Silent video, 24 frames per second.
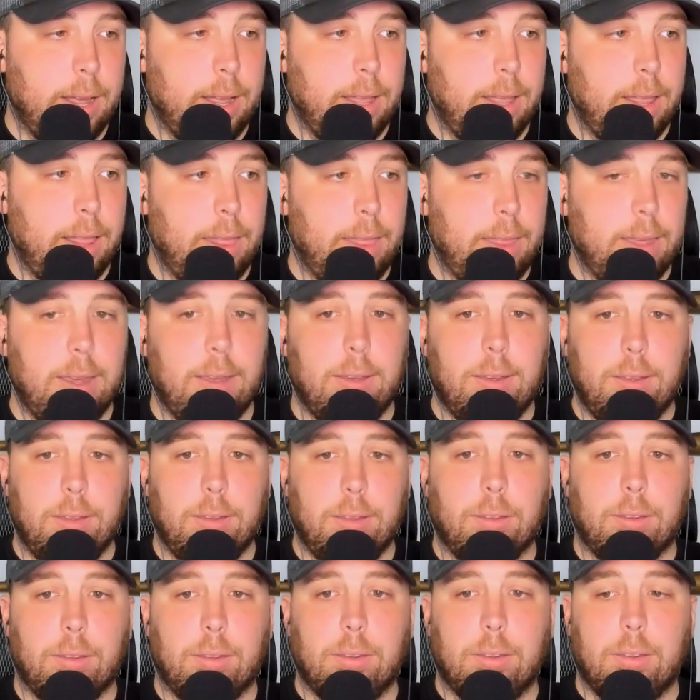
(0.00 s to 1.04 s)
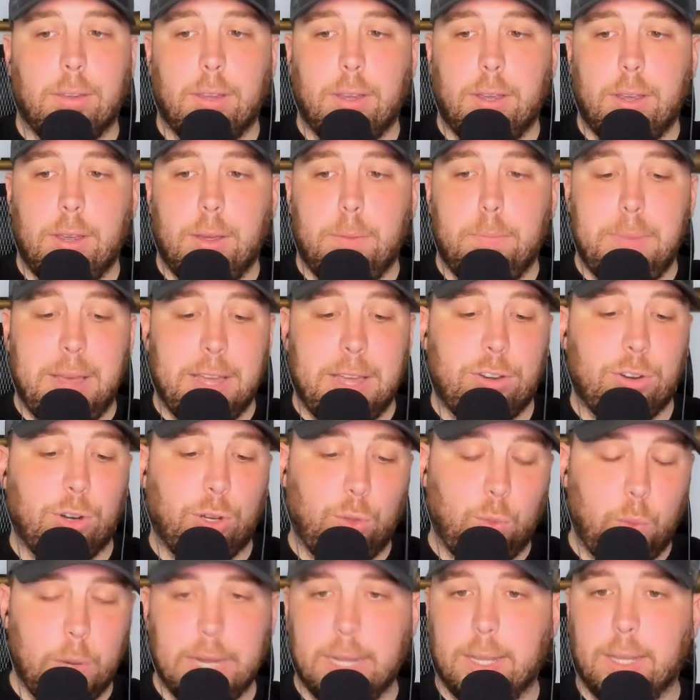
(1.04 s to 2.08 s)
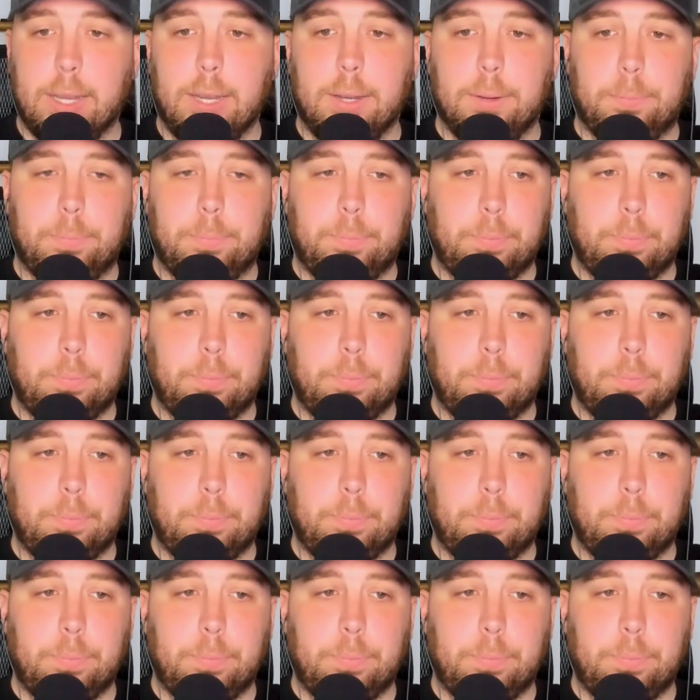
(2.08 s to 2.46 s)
these metrics weekly,